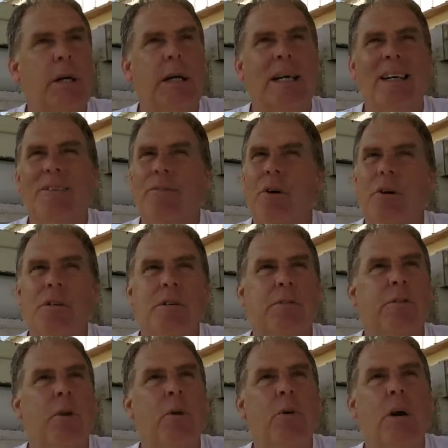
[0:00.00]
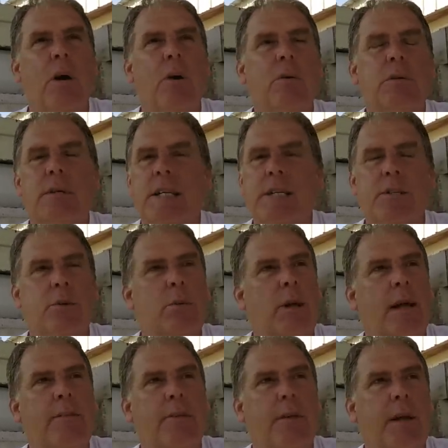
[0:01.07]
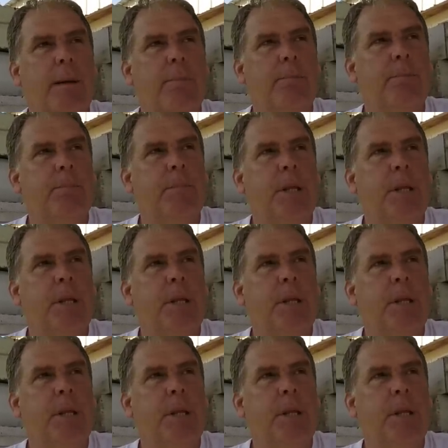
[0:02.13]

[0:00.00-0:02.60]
As far as the flow goes, it's too late for them.